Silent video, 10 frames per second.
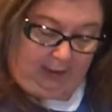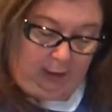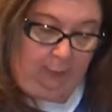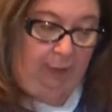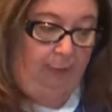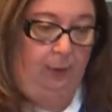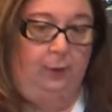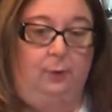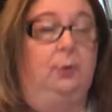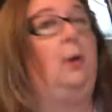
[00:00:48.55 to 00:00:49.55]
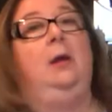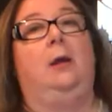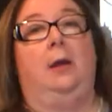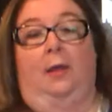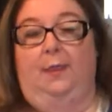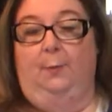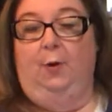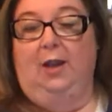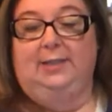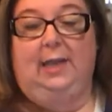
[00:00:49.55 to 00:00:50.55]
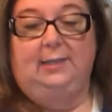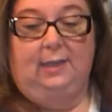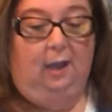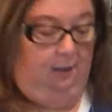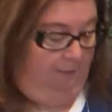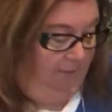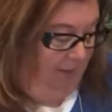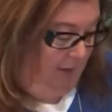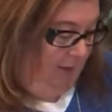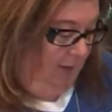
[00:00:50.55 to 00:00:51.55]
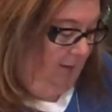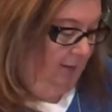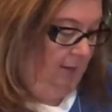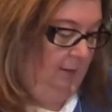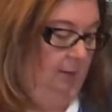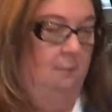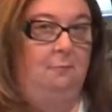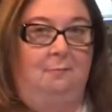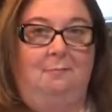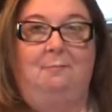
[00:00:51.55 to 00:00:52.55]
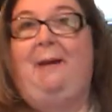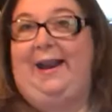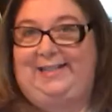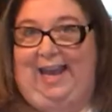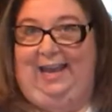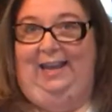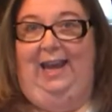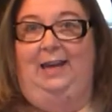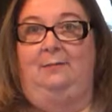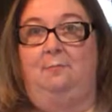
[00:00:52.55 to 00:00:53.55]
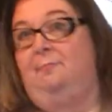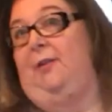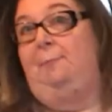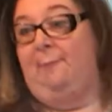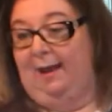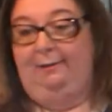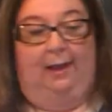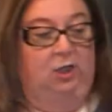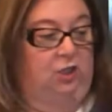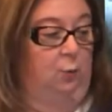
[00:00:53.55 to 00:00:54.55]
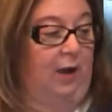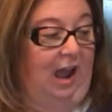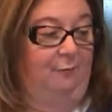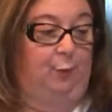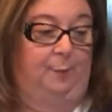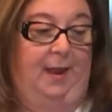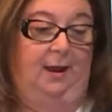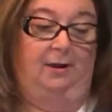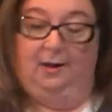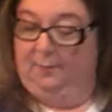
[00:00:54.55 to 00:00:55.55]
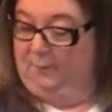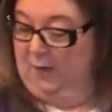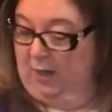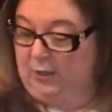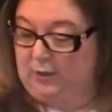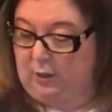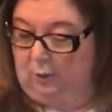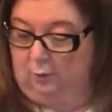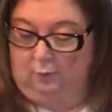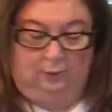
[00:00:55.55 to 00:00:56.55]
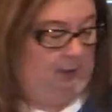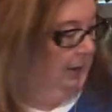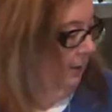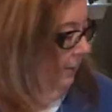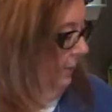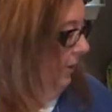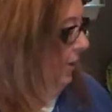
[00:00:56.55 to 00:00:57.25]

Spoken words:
you through the process of my day and my lunch and what I've prepared. So to